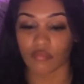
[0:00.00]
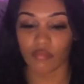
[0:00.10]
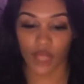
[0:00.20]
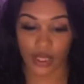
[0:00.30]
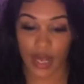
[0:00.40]

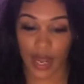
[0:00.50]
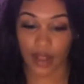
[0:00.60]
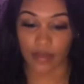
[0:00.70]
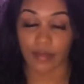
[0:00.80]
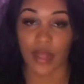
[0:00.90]
Now,
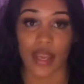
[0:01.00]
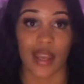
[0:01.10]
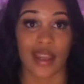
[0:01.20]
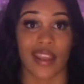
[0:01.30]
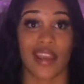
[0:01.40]

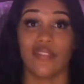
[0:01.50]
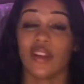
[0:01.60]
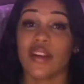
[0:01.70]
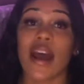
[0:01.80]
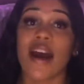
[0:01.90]
if they're
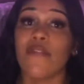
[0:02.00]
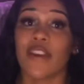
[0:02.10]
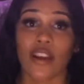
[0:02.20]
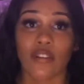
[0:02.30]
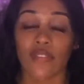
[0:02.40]
not
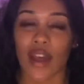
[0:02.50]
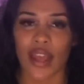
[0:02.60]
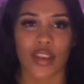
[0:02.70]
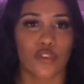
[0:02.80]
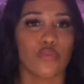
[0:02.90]
verified,
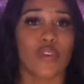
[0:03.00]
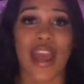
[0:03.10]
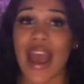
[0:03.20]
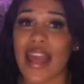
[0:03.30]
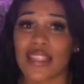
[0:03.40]
do
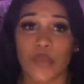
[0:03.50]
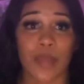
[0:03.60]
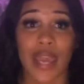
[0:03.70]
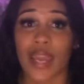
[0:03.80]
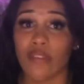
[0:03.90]
not
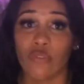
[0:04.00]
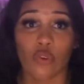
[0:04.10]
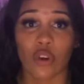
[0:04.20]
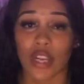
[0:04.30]
pay for it.